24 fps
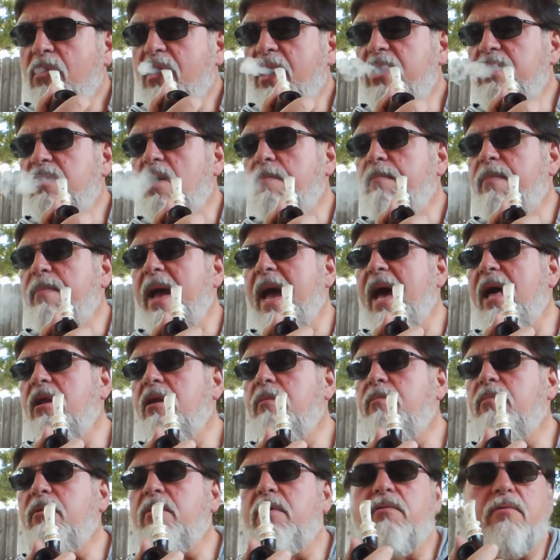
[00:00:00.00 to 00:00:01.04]
and are
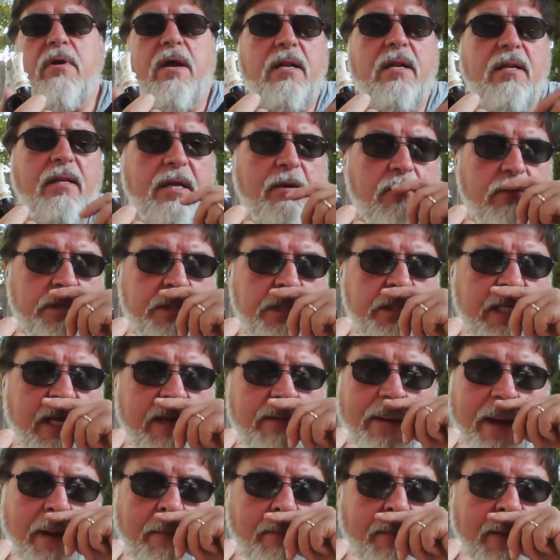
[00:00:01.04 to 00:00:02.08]
palatable and readily
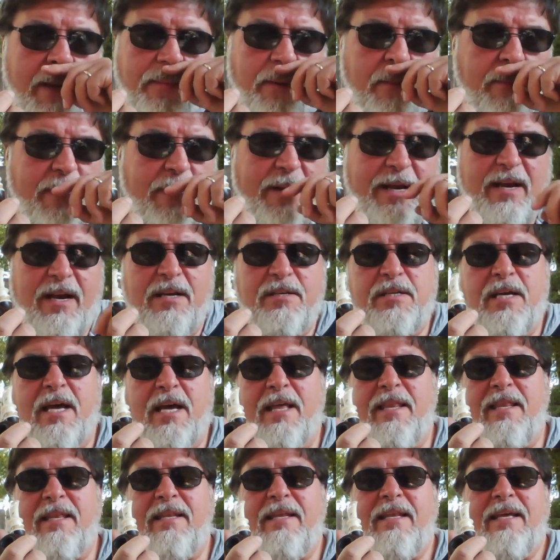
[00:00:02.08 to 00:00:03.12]
received by people because
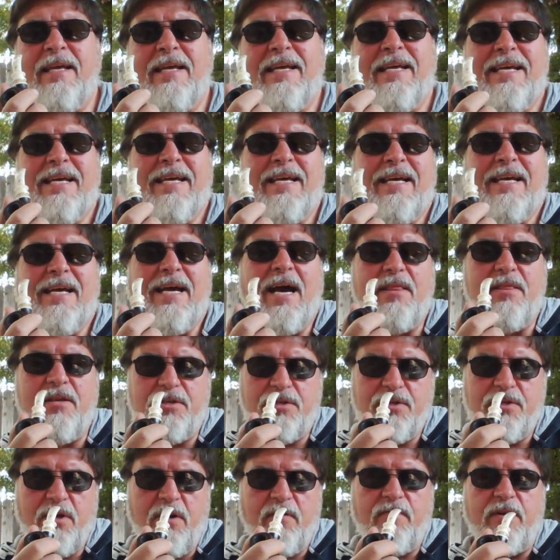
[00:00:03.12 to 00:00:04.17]
on the
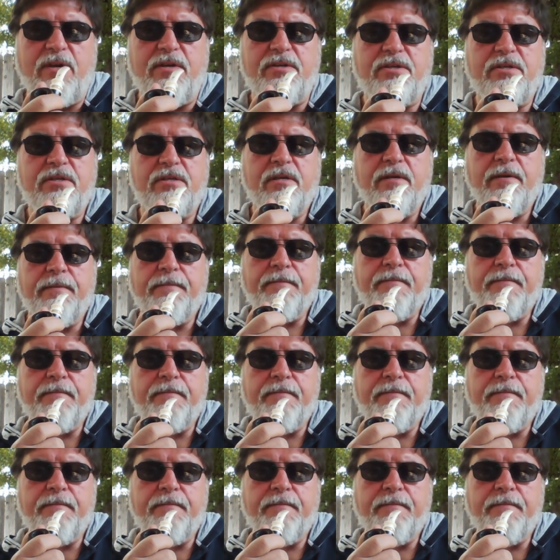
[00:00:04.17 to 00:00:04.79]
surface